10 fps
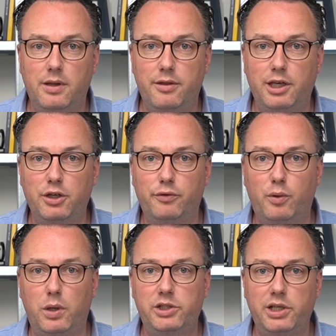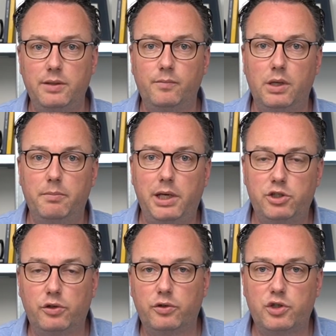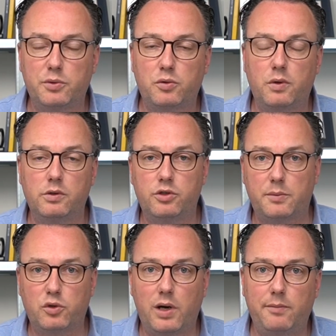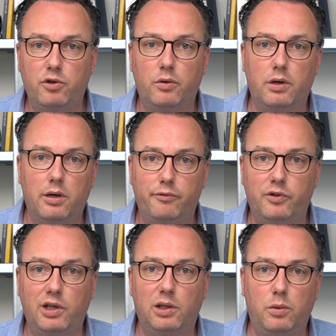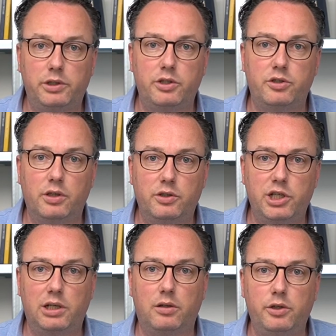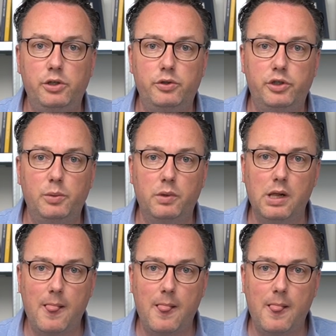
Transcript: Thank you for watching. Make sure to subscribe to our Fratello Watches channel on YouTube.